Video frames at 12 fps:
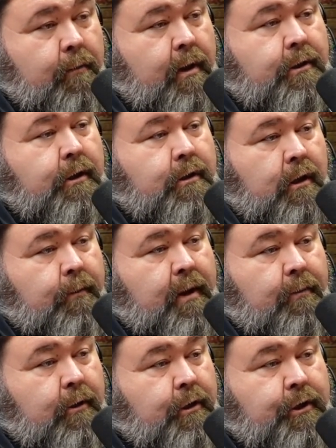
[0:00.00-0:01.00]
It's just going to be, I'm
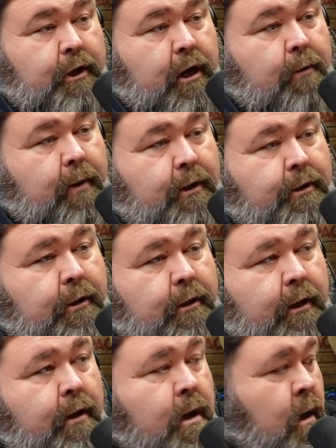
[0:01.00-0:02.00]
going to share my journey.